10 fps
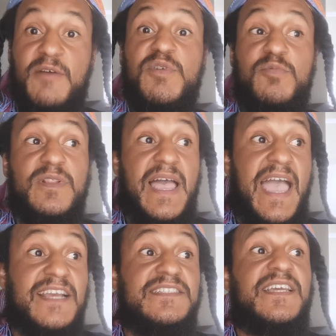And we will
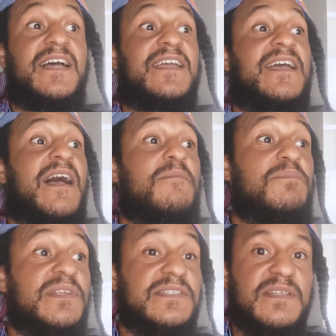actually
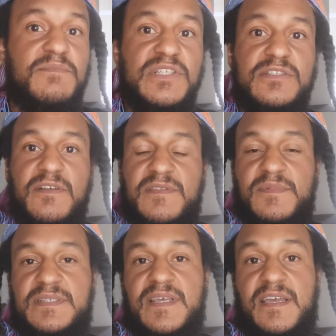accomplish the mission of
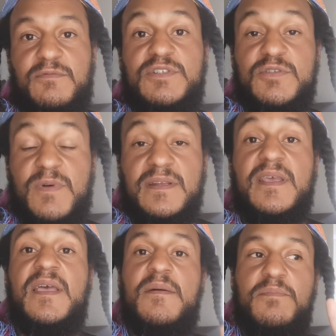the Messiah, which is what?
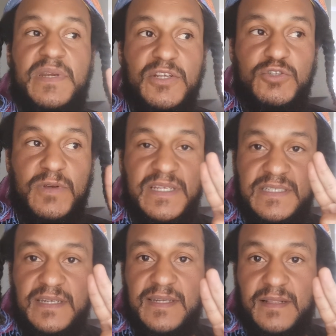Bring Jew
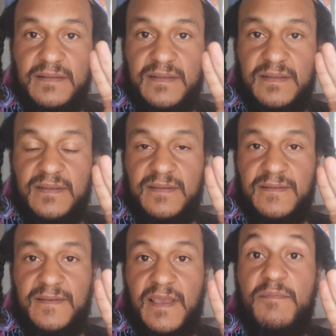and Gentile
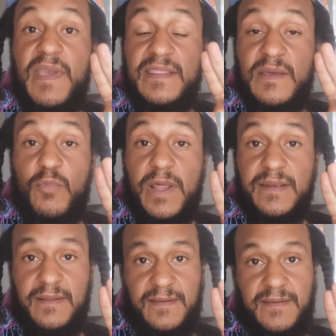and make them
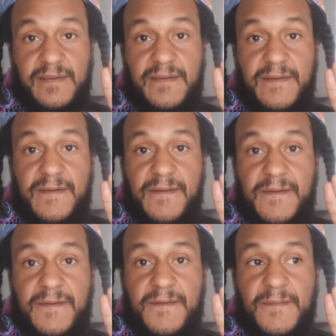one.
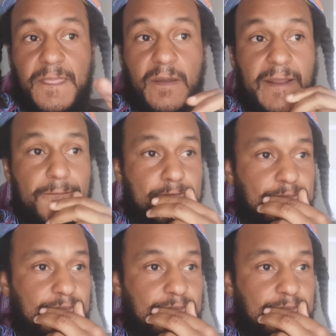Right?